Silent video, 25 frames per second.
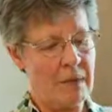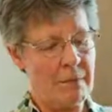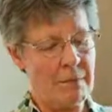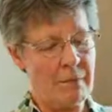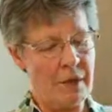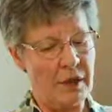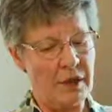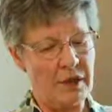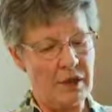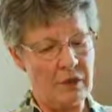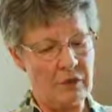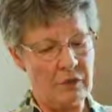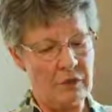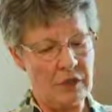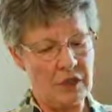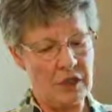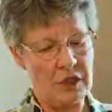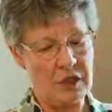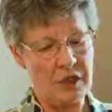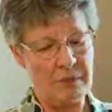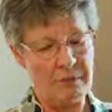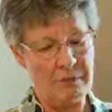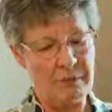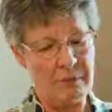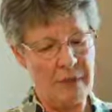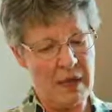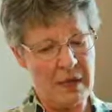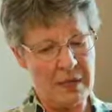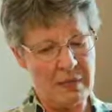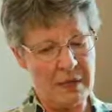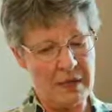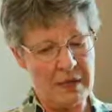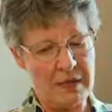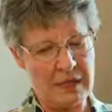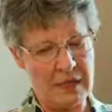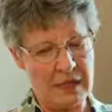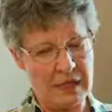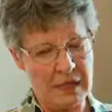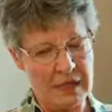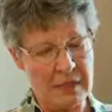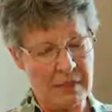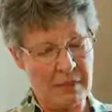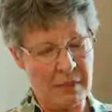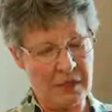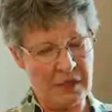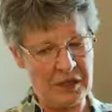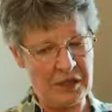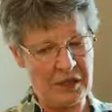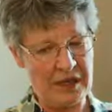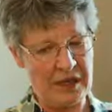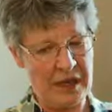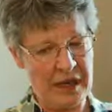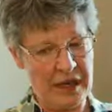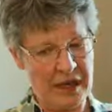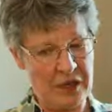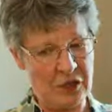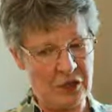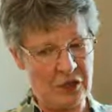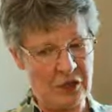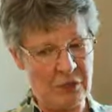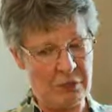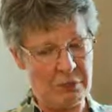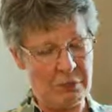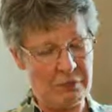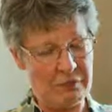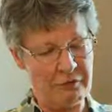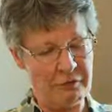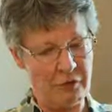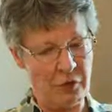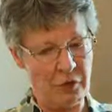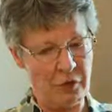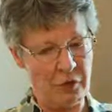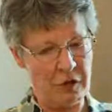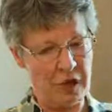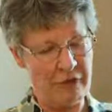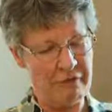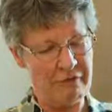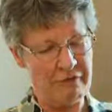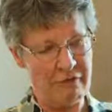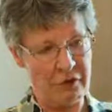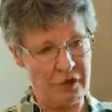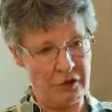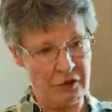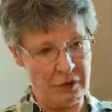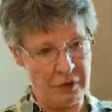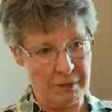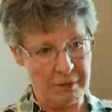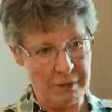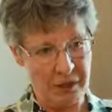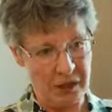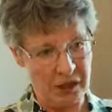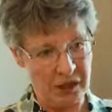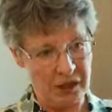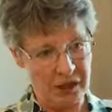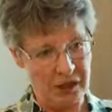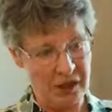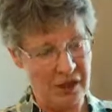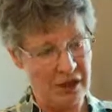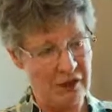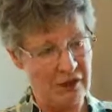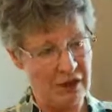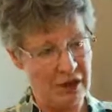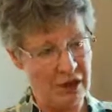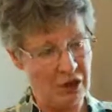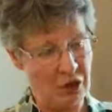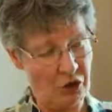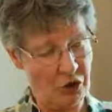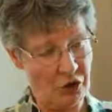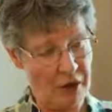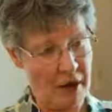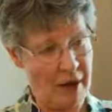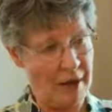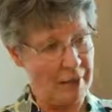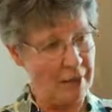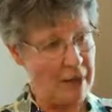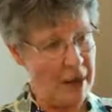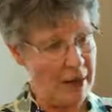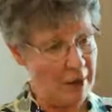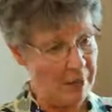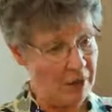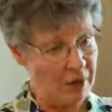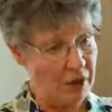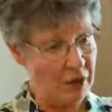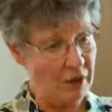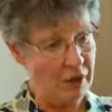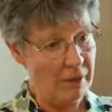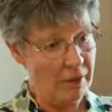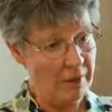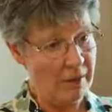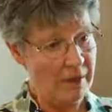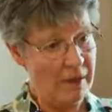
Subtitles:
But it was maybe 6 months later before they found the pulsar in the Crab Nebula.